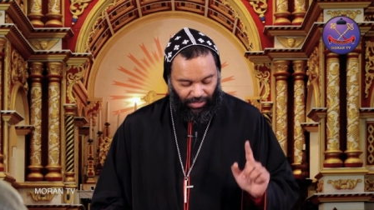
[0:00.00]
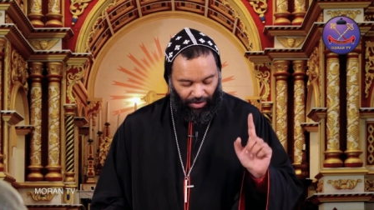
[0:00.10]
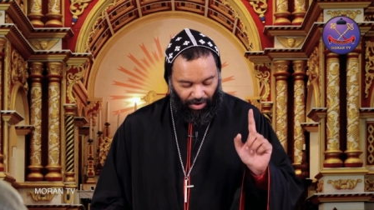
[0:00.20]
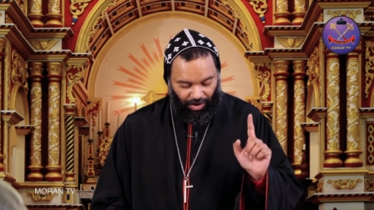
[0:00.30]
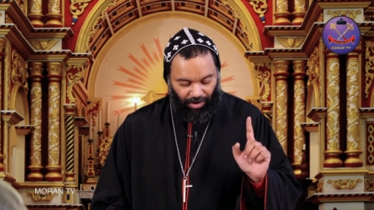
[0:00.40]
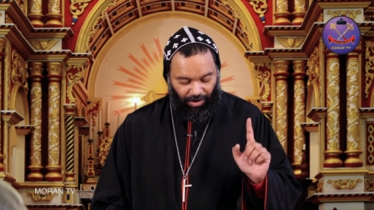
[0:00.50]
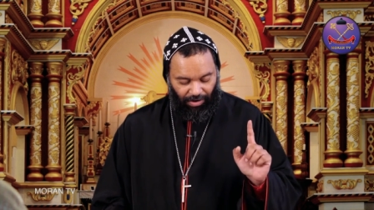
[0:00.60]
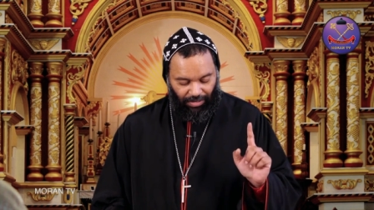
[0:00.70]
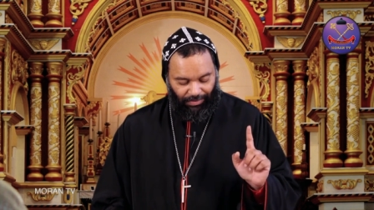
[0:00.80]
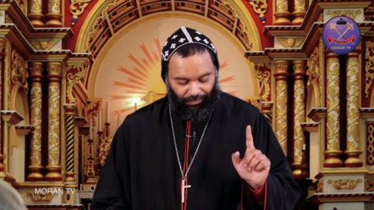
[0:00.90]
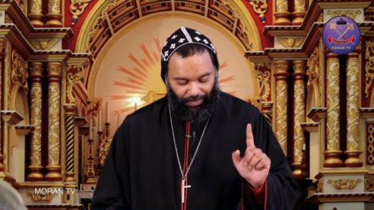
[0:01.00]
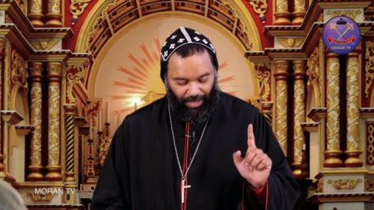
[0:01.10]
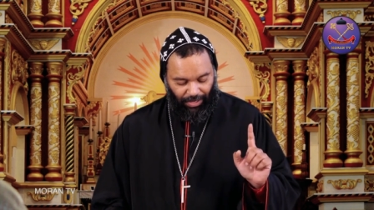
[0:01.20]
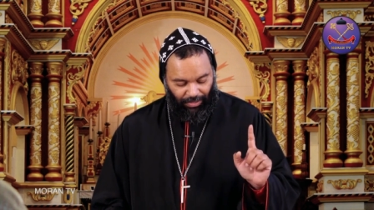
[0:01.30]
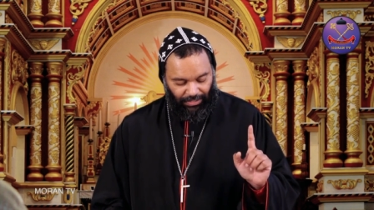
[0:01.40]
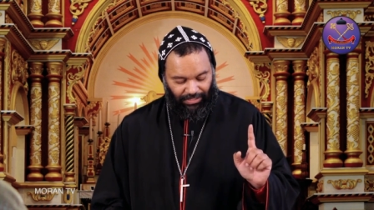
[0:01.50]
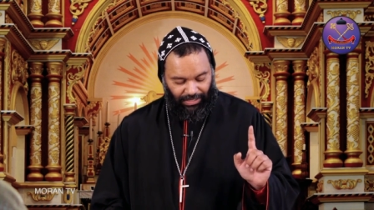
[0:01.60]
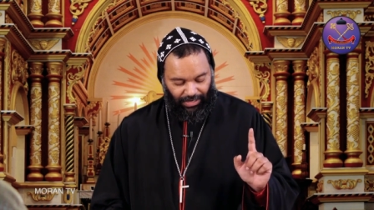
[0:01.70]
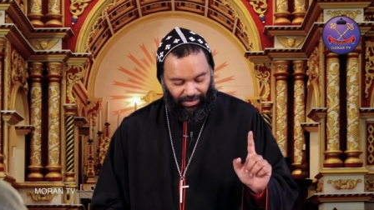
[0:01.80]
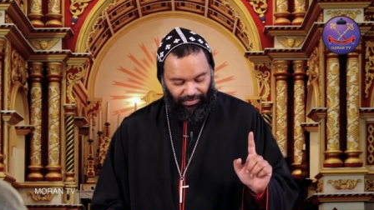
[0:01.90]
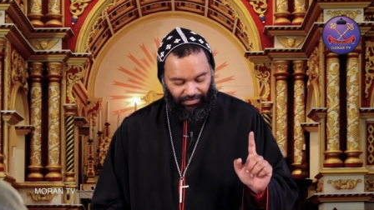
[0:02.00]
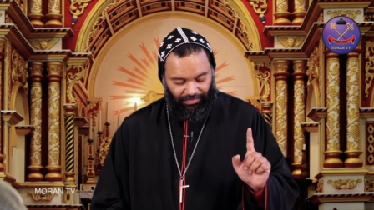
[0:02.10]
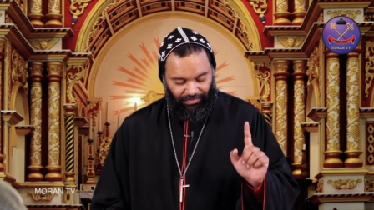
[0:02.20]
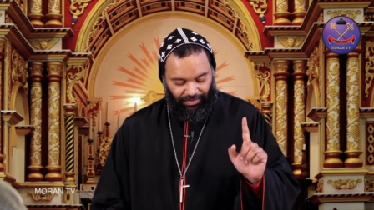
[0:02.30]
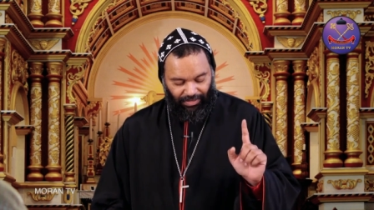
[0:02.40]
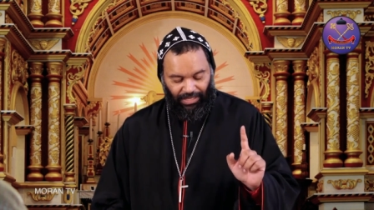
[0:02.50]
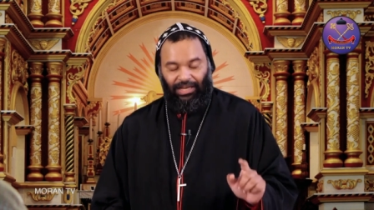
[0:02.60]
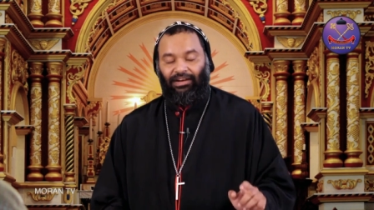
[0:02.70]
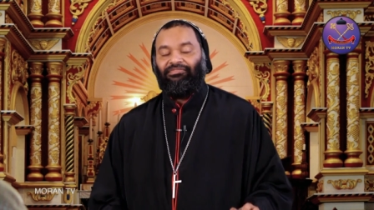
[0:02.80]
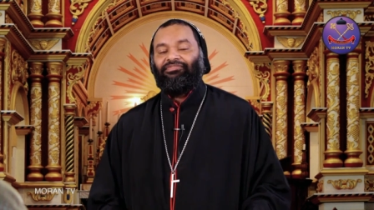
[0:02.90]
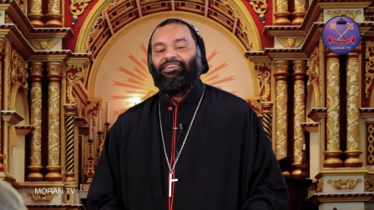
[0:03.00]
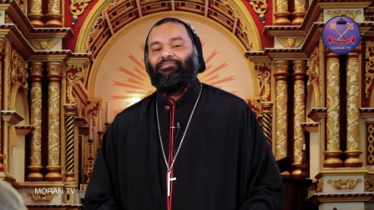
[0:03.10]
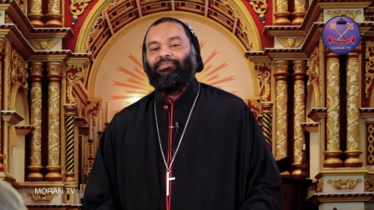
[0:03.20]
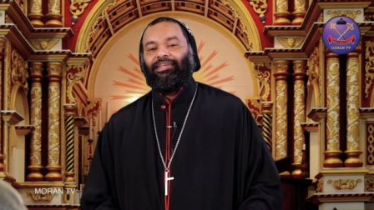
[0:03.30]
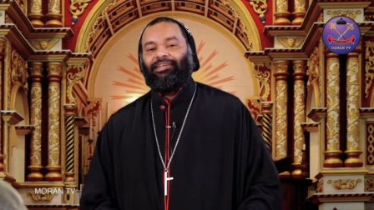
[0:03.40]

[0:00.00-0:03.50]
your rod and your staff, they comfort